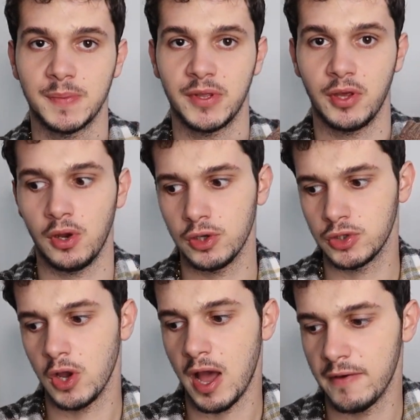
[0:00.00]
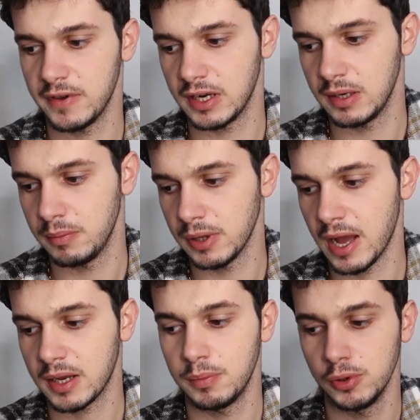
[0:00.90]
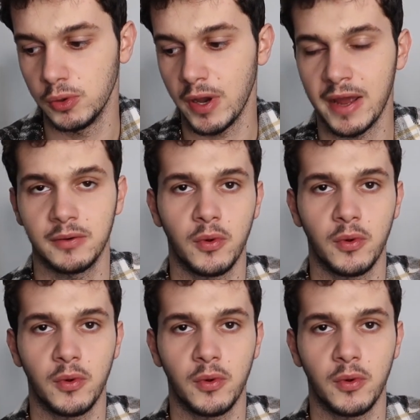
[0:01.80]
but they also have it in black, blue and